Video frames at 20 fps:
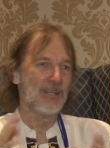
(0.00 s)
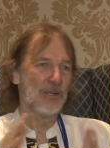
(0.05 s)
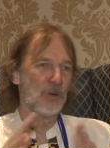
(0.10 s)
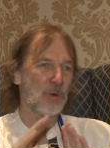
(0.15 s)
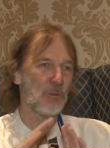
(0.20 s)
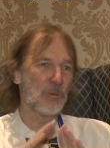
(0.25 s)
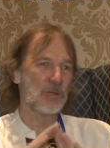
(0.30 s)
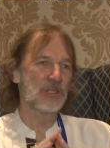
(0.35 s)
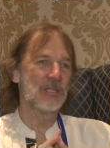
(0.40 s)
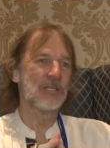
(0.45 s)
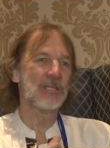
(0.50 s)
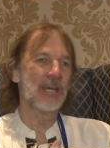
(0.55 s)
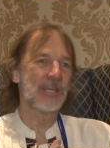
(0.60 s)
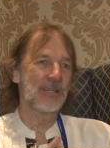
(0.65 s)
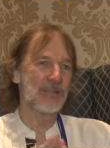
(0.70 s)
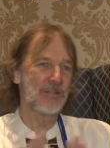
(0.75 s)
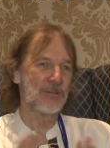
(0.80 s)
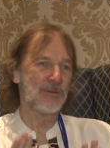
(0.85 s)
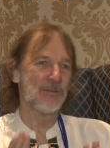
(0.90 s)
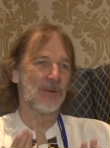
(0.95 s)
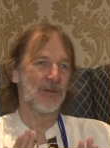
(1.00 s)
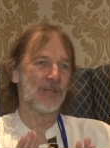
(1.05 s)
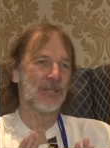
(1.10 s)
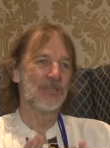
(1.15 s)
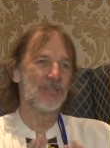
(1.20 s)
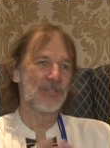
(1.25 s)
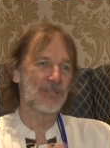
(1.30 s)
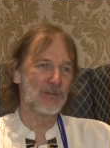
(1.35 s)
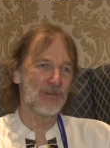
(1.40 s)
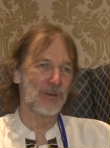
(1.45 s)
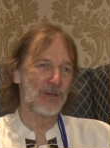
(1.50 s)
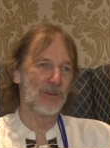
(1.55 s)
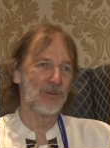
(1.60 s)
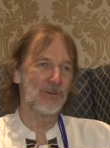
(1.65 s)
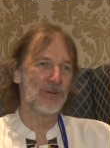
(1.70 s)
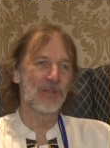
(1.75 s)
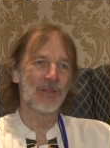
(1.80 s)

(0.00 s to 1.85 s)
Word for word: almost none of them are in Zimbabwe.